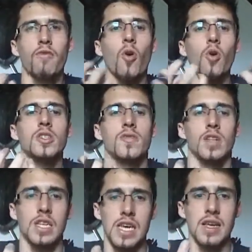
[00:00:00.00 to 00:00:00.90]

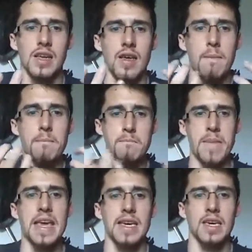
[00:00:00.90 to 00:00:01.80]
forcefully
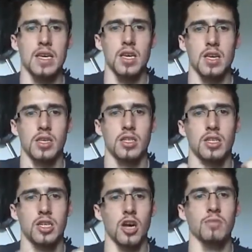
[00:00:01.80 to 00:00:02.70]
make
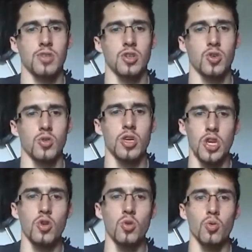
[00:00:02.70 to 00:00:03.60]
come to
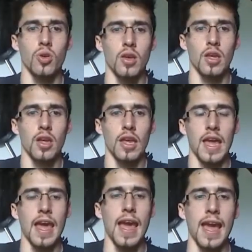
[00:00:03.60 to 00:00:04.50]
you,
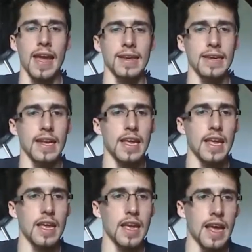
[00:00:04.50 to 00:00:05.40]
and
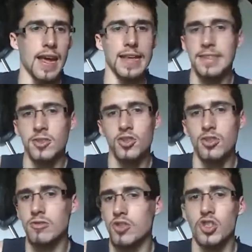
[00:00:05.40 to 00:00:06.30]
it's
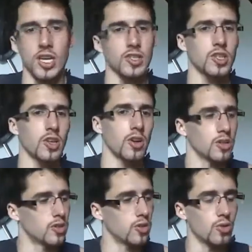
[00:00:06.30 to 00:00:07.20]
just going
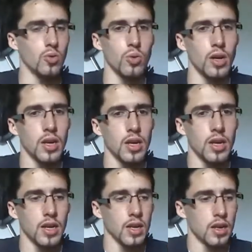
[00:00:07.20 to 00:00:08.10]
to
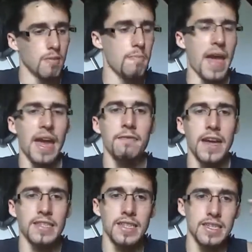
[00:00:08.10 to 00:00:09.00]

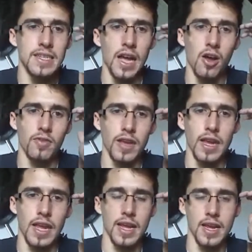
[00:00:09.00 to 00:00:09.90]
manifest itself
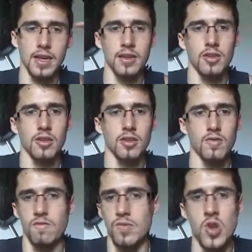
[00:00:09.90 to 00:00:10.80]
in
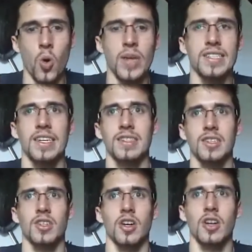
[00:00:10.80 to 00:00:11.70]
noises.
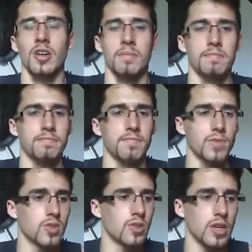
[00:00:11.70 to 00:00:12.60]
It's going to,
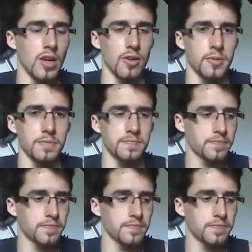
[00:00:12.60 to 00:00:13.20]
you know,